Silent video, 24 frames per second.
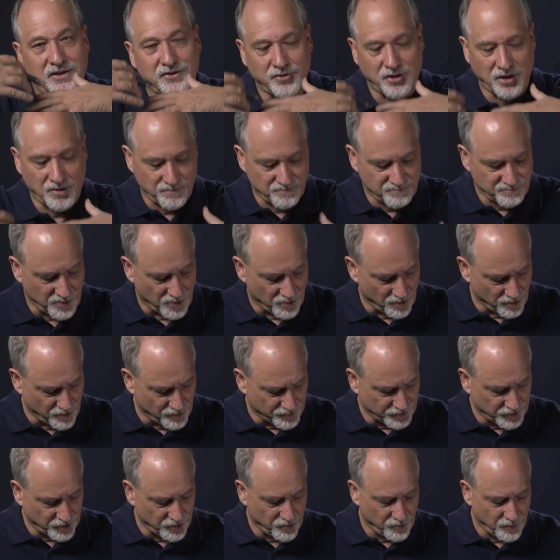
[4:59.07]
sort of
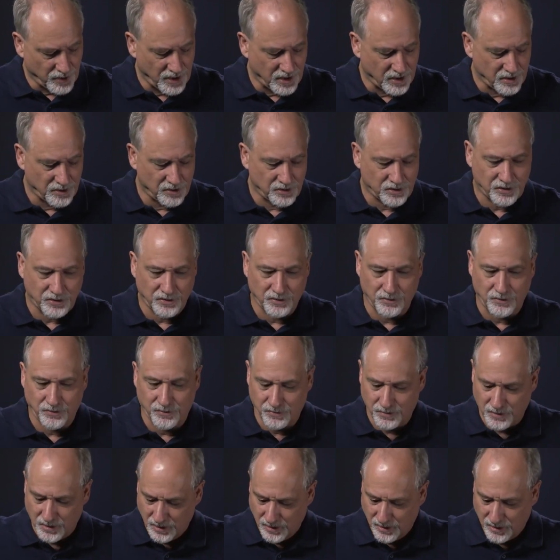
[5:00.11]
pull you
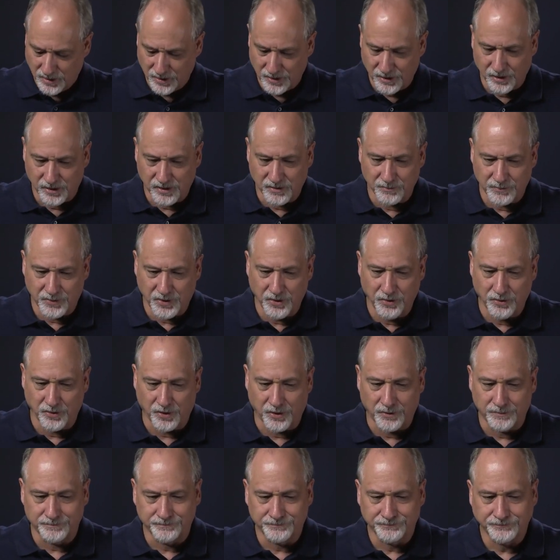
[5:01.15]
into the
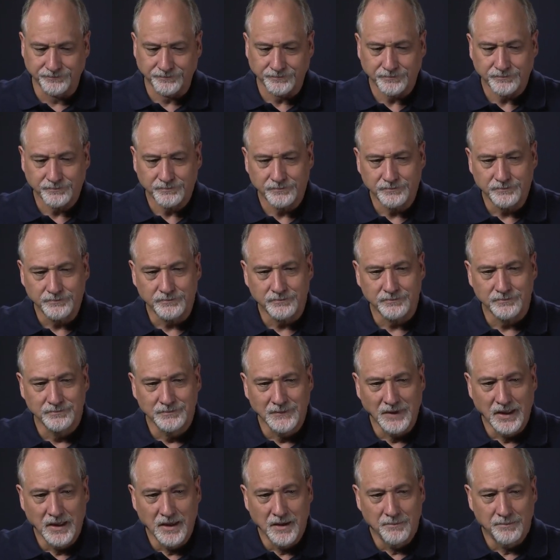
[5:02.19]
computer.
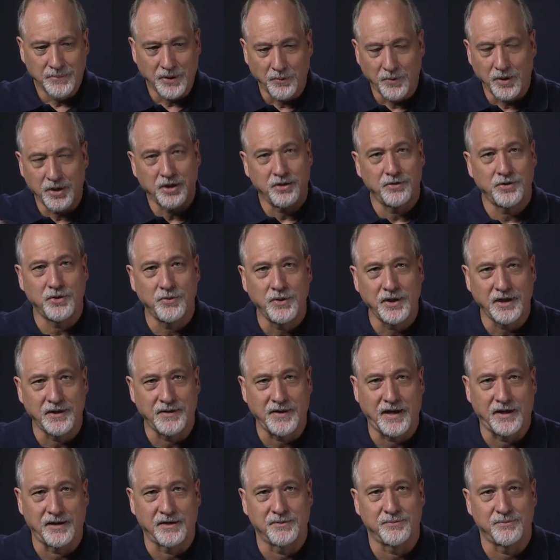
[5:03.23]
But what are you doing in that